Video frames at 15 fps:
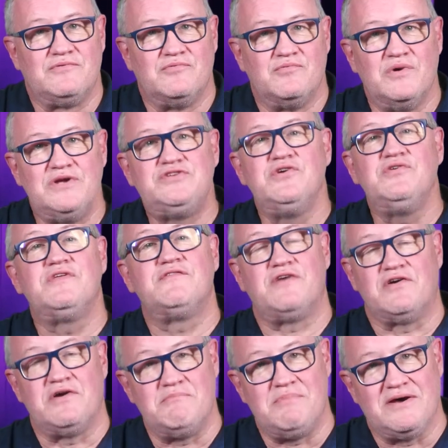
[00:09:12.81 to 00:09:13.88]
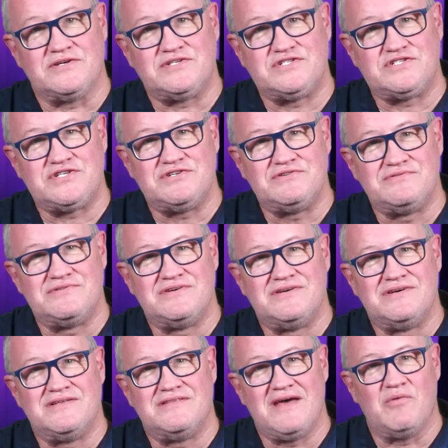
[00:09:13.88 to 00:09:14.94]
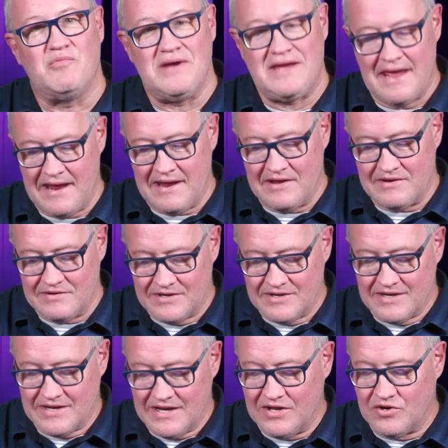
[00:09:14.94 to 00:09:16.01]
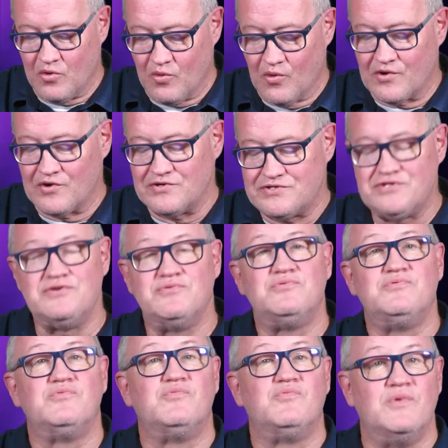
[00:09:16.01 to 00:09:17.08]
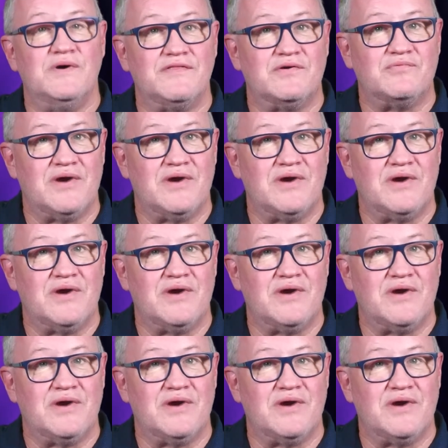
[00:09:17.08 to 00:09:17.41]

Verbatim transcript: We do the very best that we can in order to win the